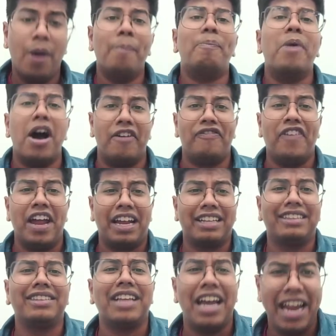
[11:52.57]

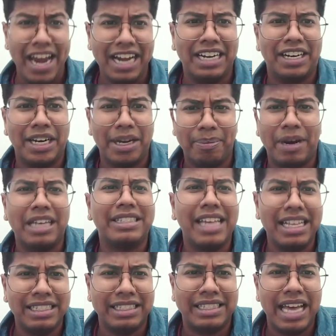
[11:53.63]
Perfect. The 8
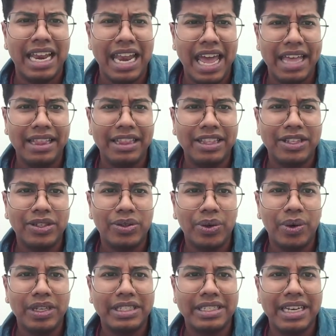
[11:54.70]
represents the length. So
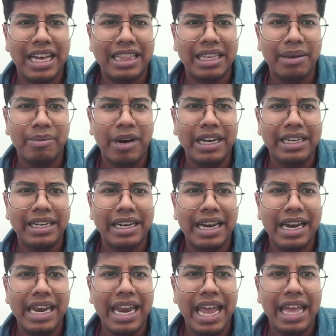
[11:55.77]
it's nothing but
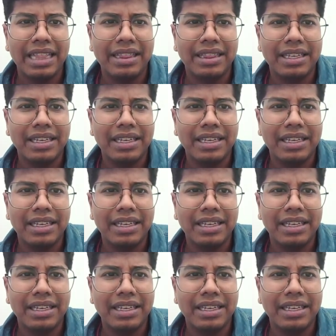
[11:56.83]
length.